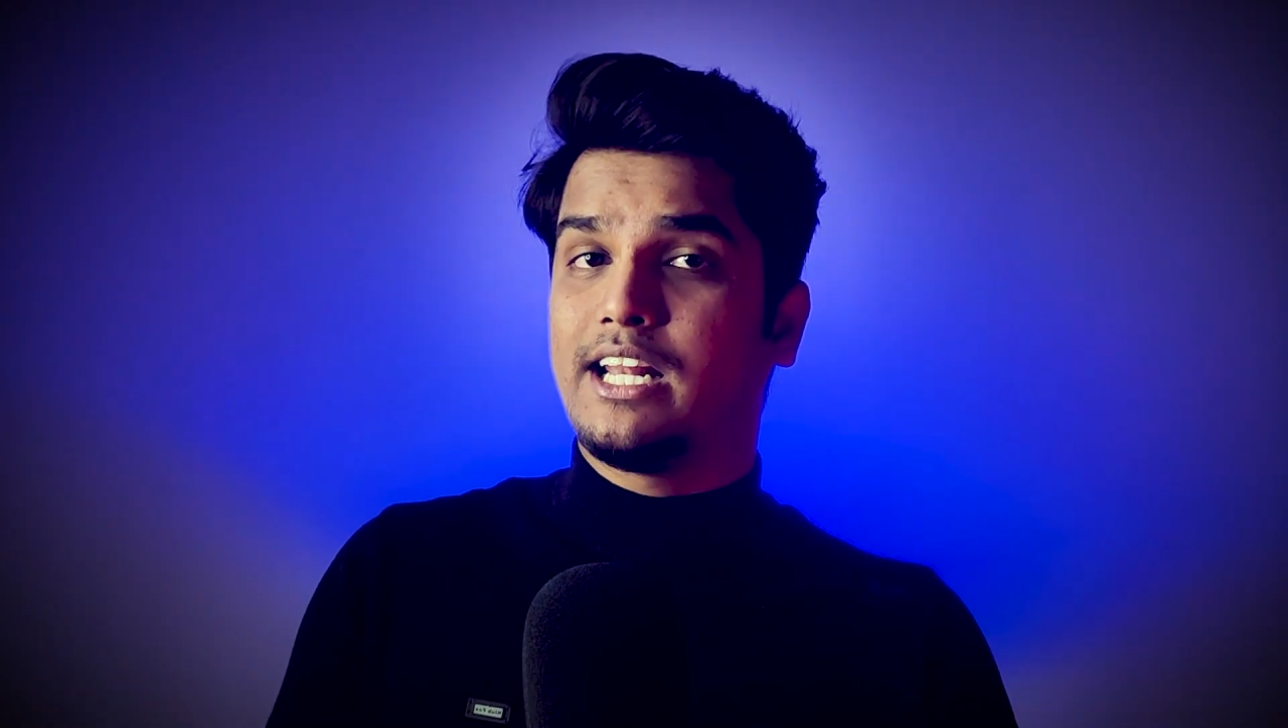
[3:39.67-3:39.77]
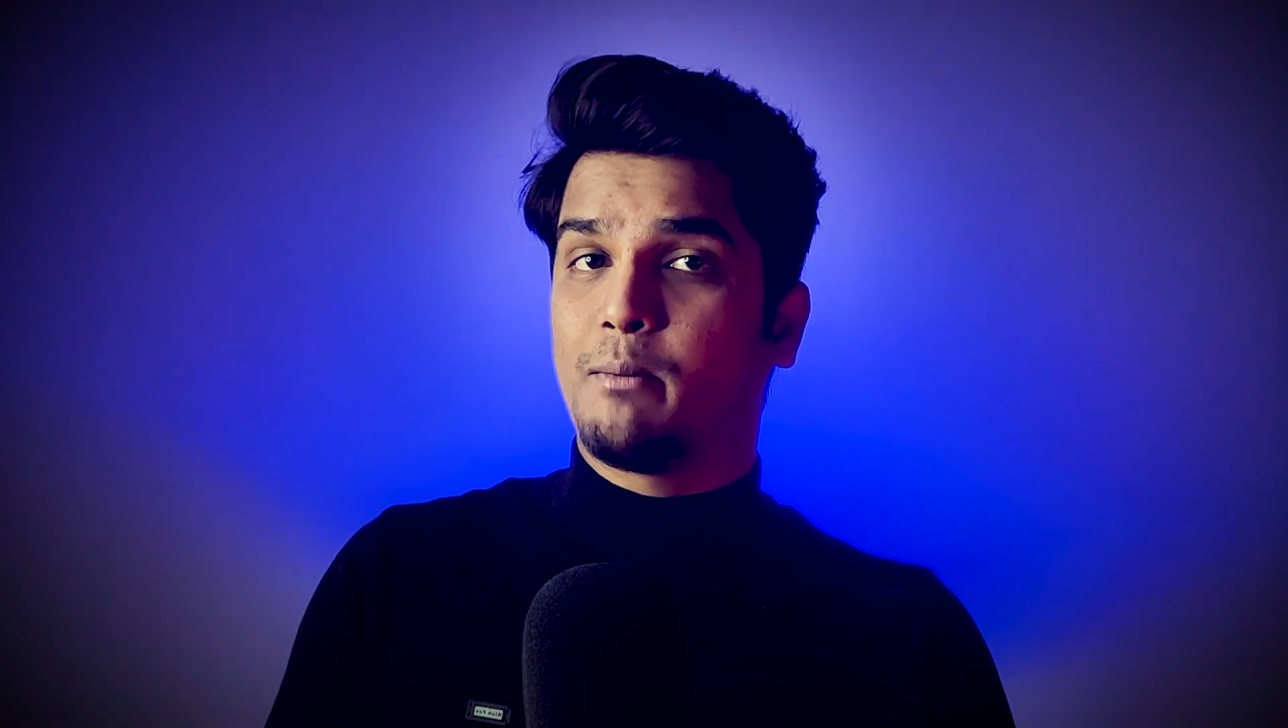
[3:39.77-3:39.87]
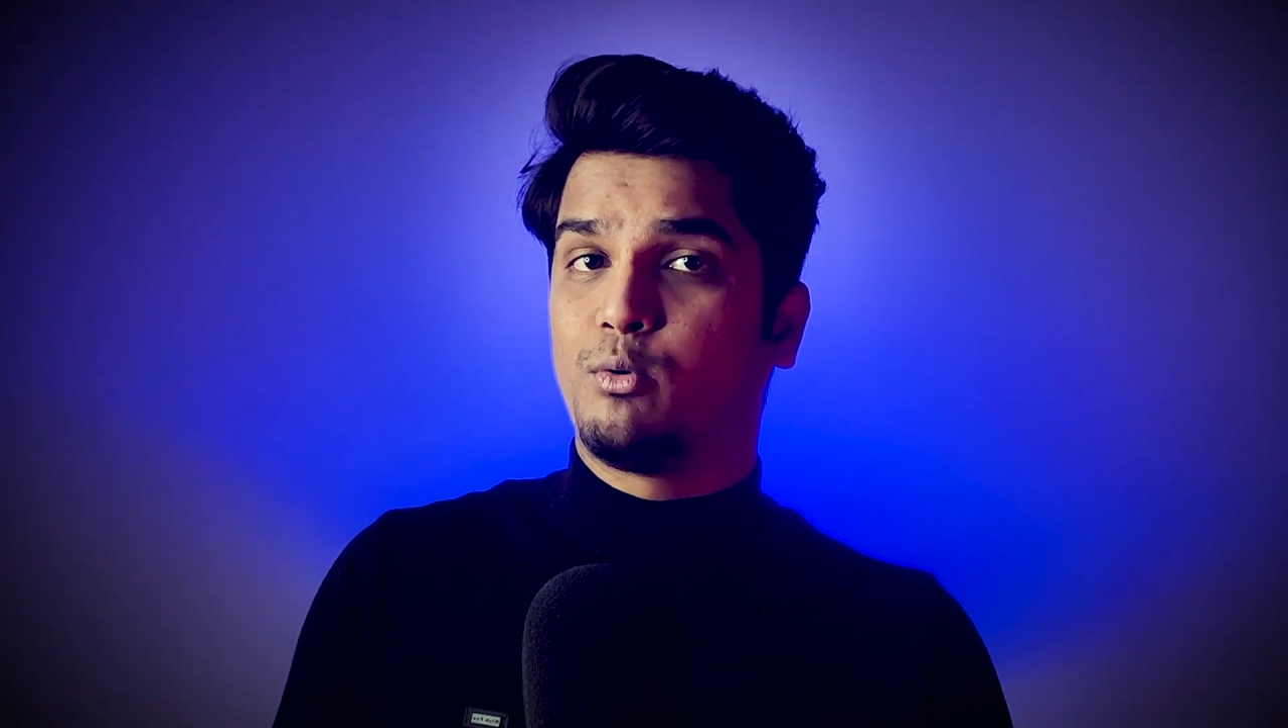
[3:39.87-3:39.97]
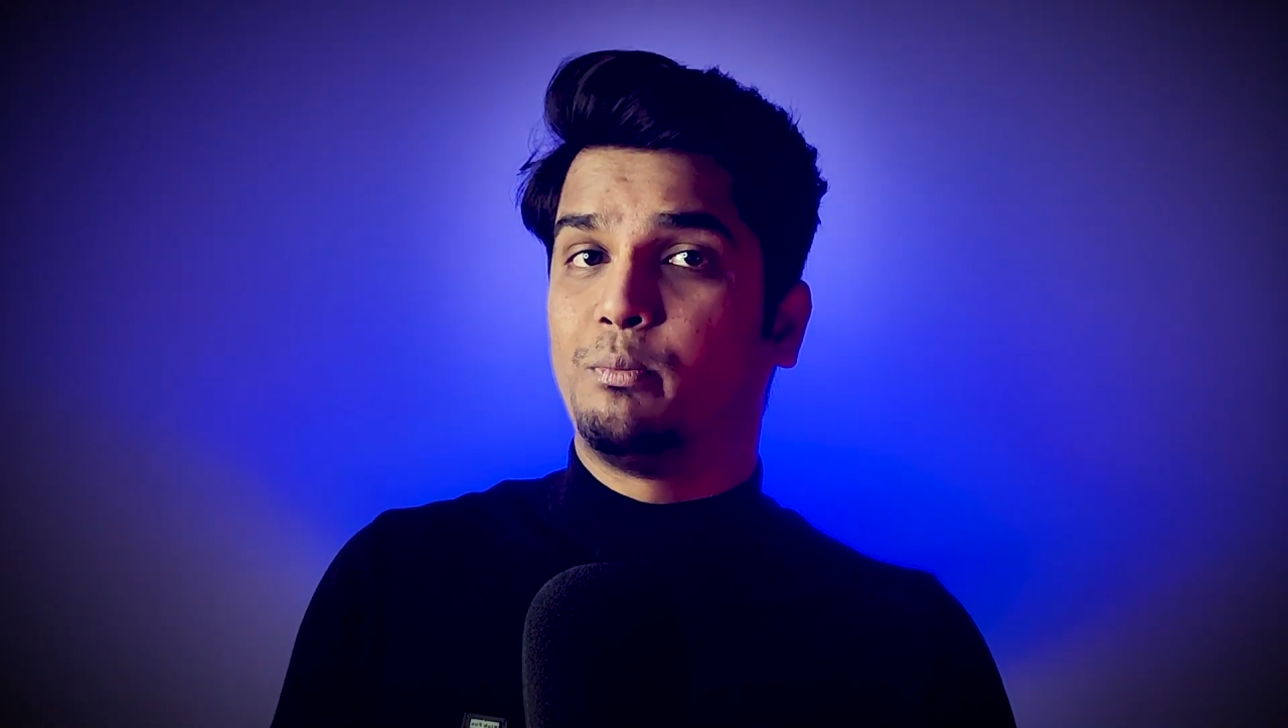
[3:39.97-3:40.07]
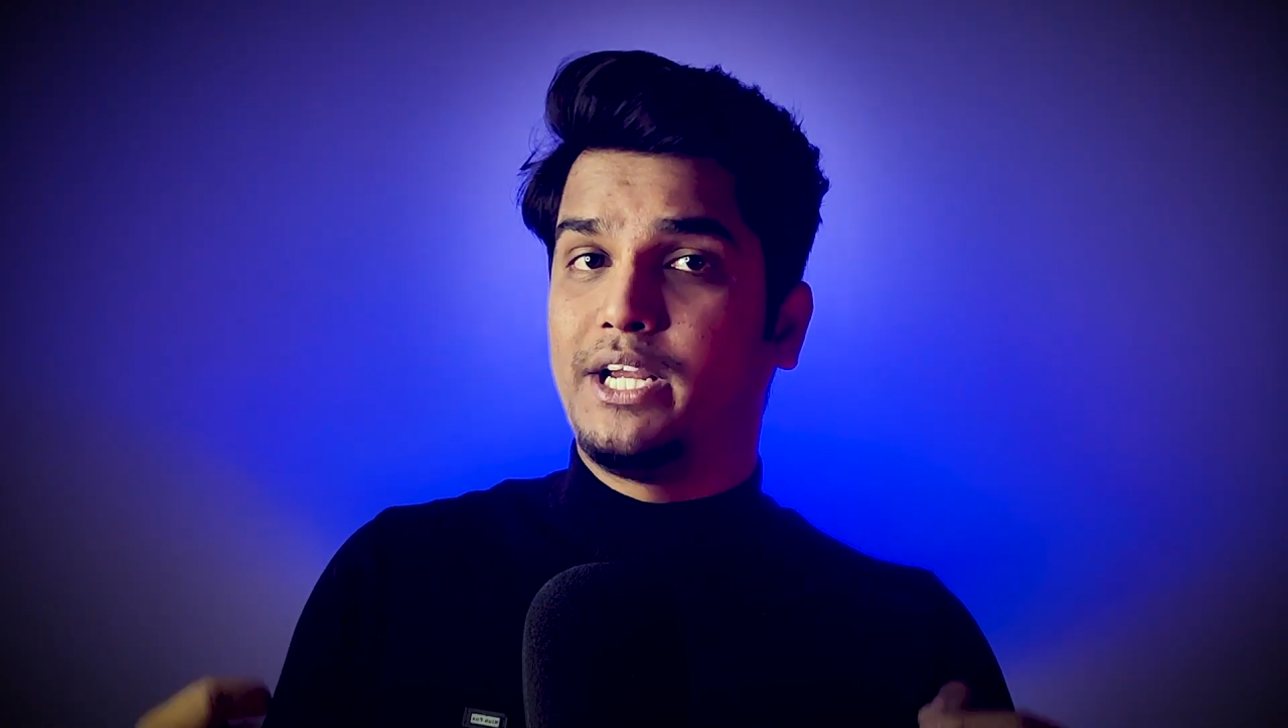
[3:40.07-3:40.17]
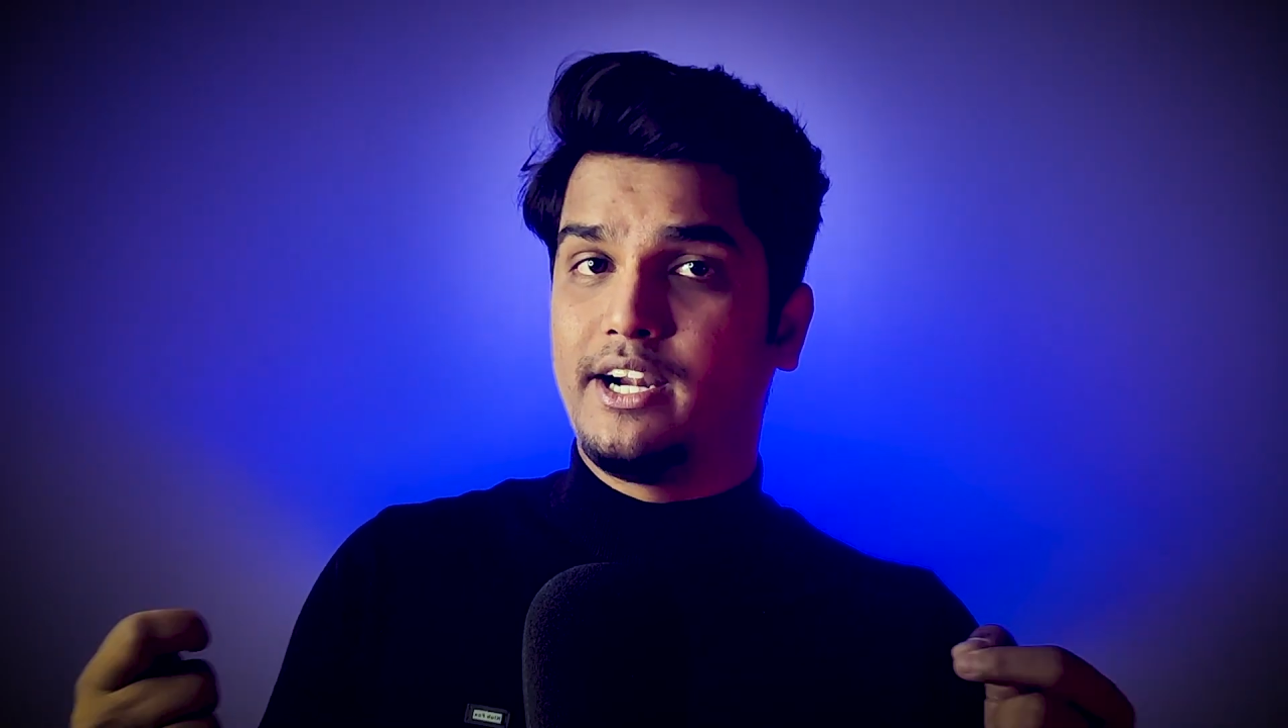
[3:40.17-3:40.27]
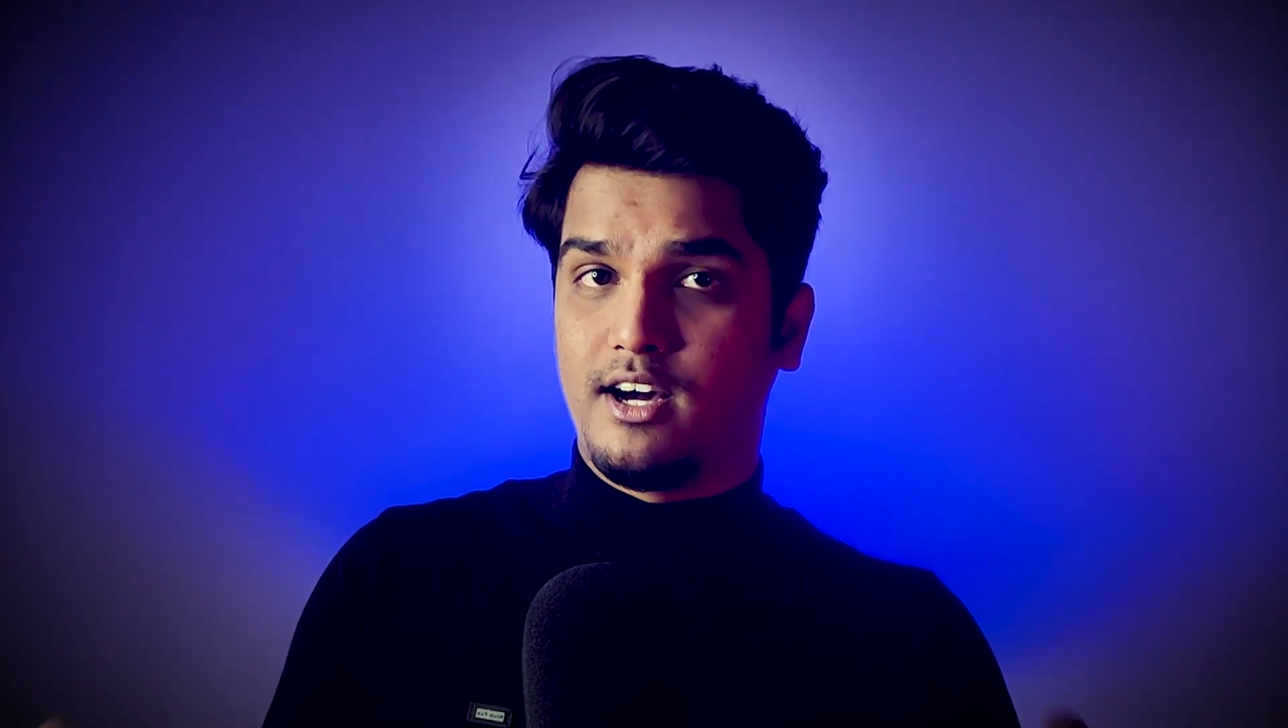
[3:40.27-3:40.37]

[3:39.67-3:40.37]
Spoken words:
an appropriate